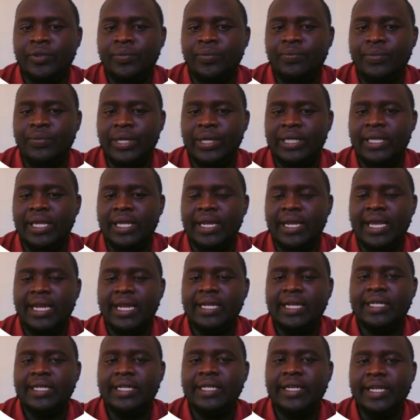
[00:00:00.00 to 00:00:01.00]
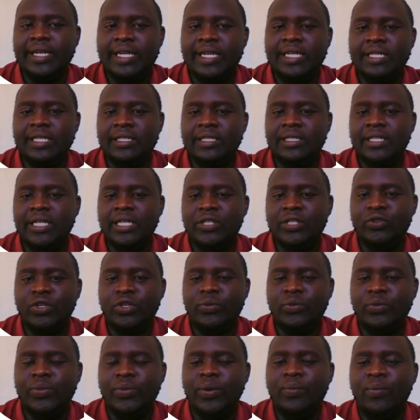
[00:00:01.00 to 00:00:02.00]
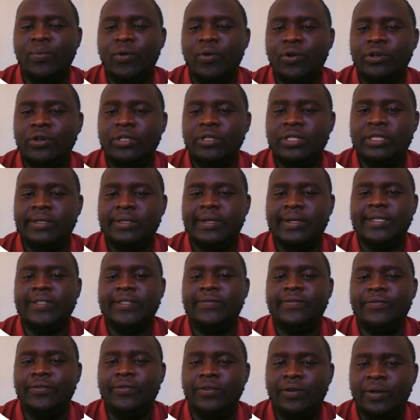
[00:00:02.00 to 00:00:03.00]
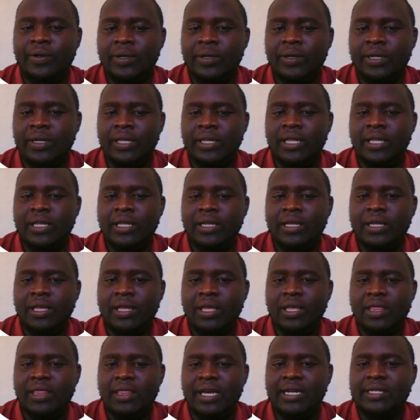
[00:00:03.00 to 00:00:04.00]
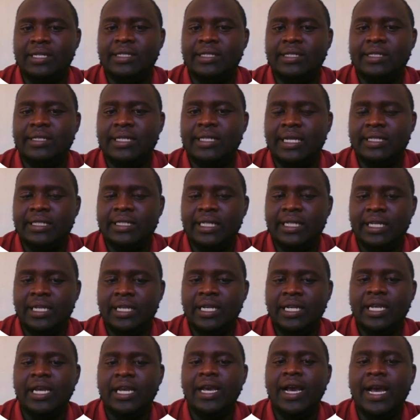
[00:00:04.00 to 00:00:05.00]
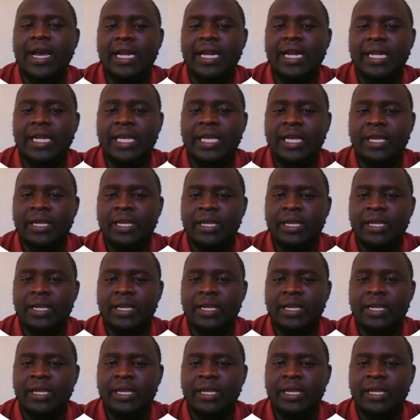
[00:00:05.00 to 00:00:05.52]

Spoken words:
But the reality is, it will be more stressful than starting early.